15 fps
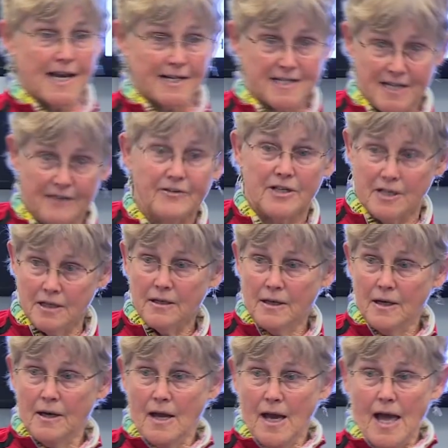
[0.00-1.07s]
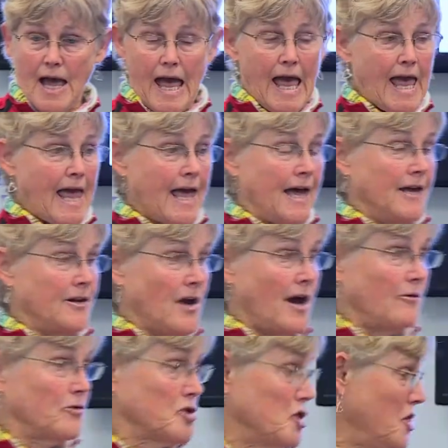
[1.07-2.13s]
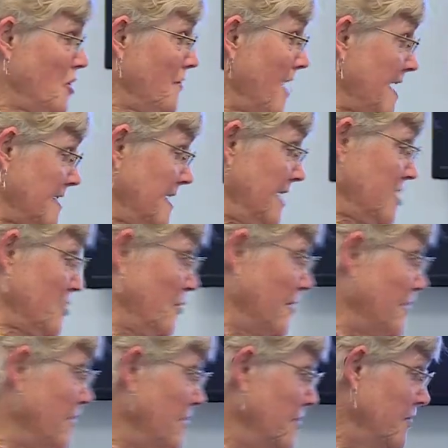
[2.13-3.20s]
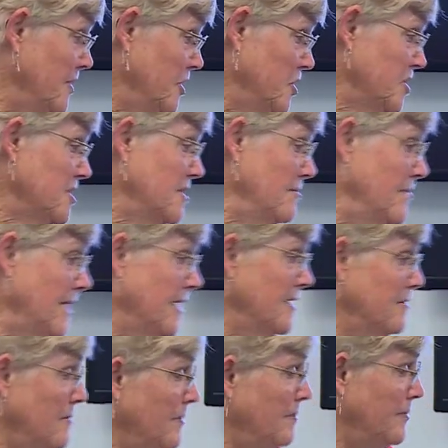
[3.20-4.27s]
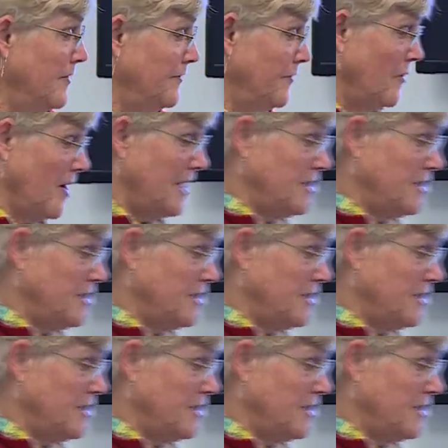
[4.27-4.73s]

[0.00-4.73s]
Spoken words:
activity. And I will share that test with you in just a minute. Before